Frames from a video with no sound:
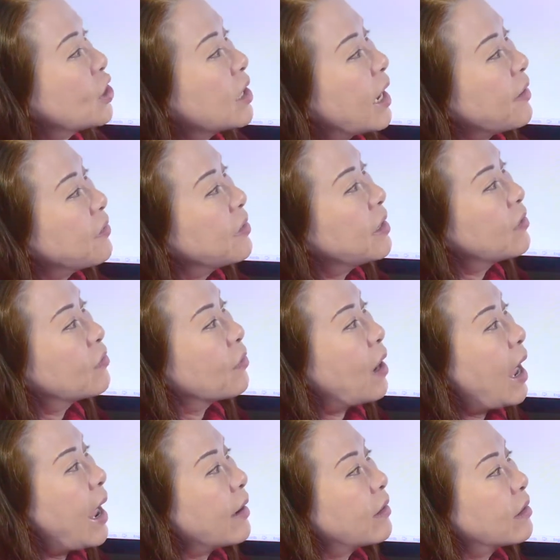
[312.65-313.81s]
line, you need to
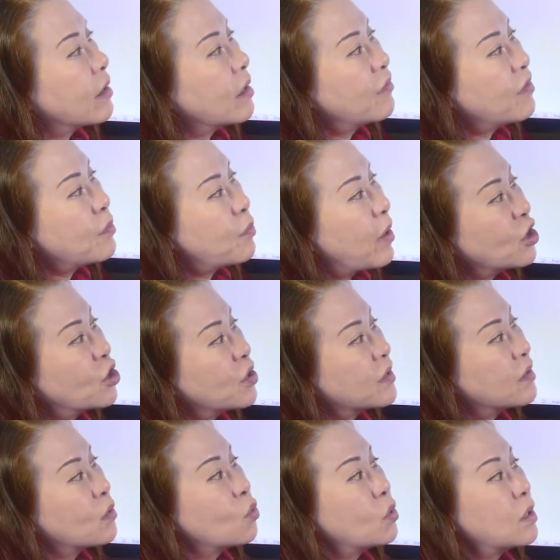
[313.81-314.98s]
add the earthly branches,
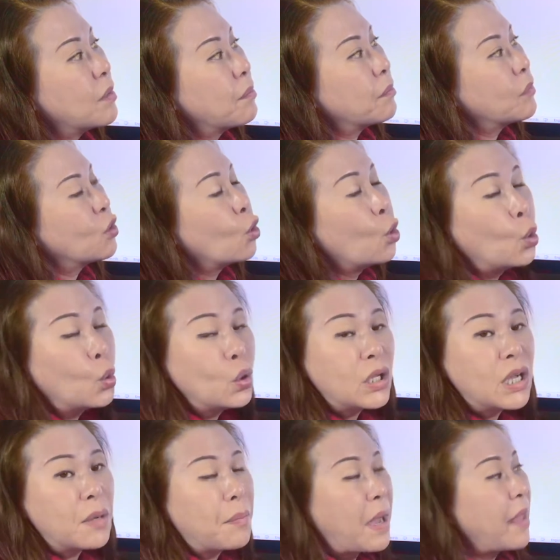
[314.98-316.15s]
lunar
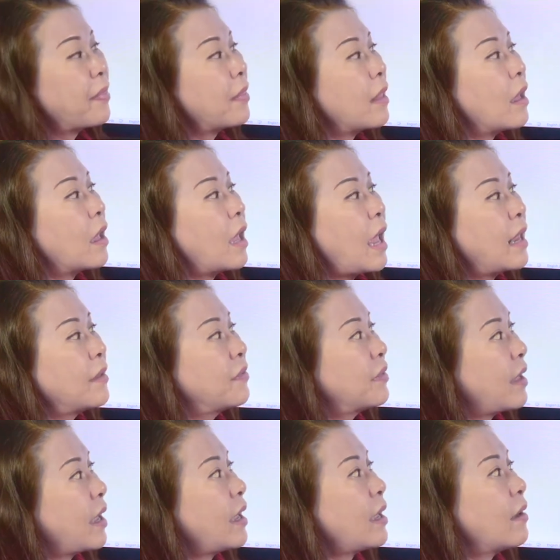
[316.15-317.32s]
month and
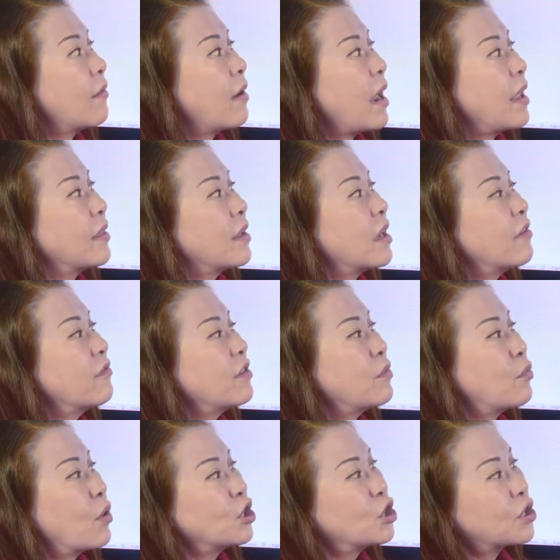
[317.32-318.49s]
day, right, and the earthly
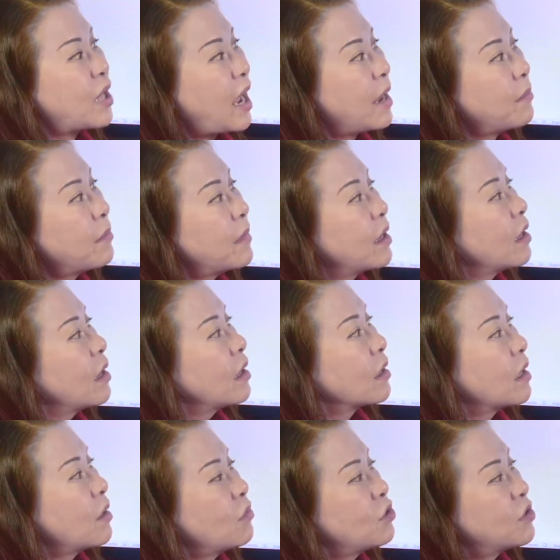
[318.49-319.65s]
branch time,
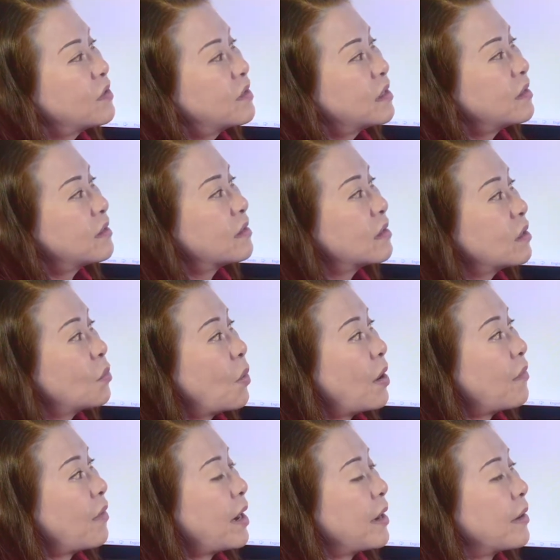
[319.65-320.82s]
okay, which is this 31,
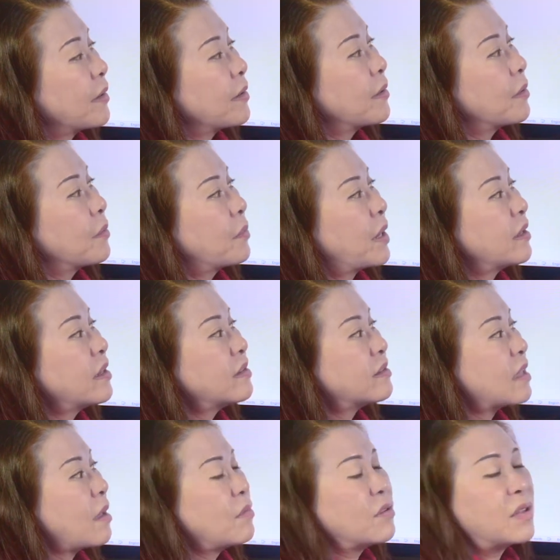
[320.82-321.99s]
right? But this
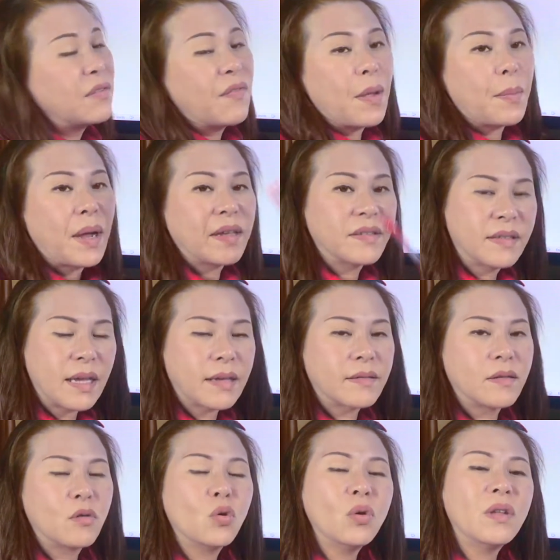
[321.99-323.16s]
time you divide by 6,
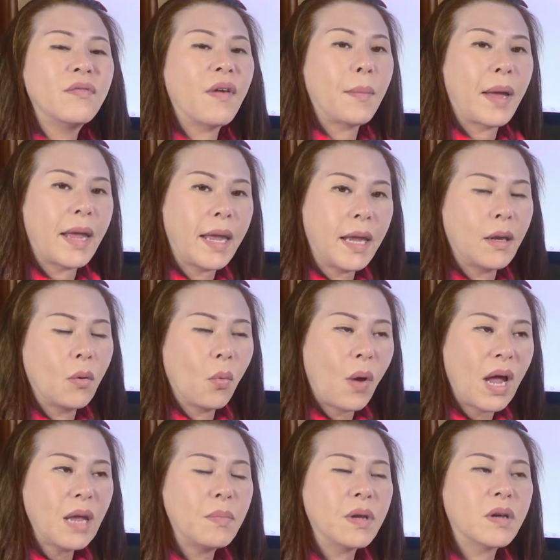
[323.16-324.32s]
you don't divide by 8.
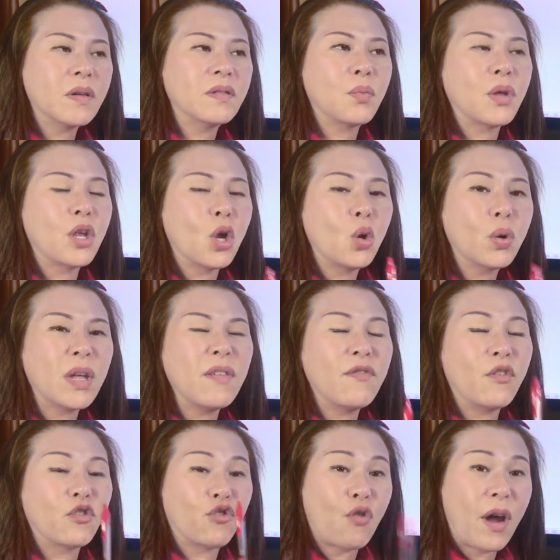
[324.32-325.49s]
Why? Because when you're looking
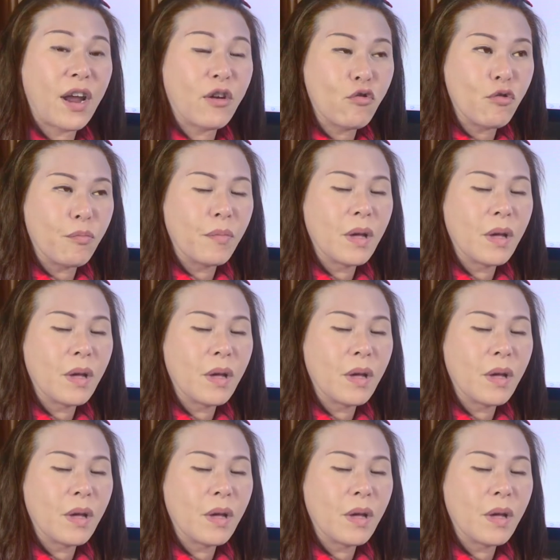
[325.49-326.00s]
for trigram,